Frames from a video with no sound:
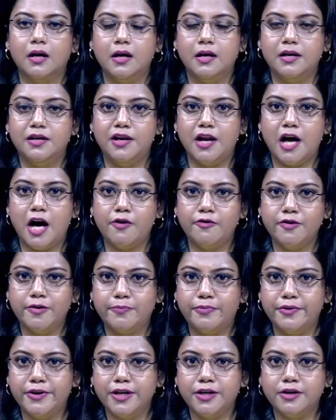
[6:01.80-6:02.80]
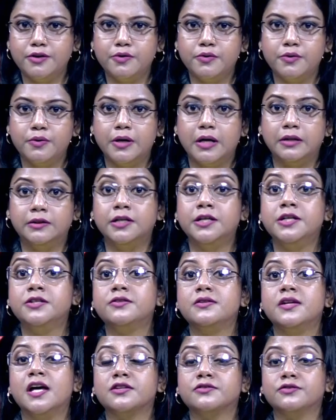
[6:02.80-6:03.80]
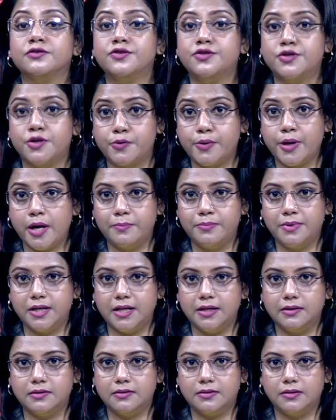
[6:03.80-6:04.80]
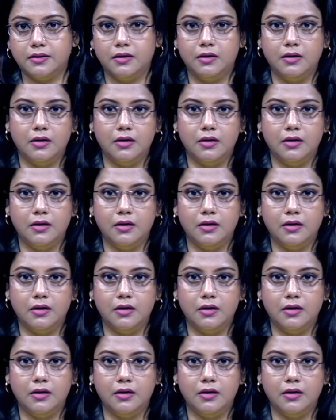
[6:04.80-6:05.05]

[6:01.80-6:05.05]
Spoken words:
Now we bring you the international story updates.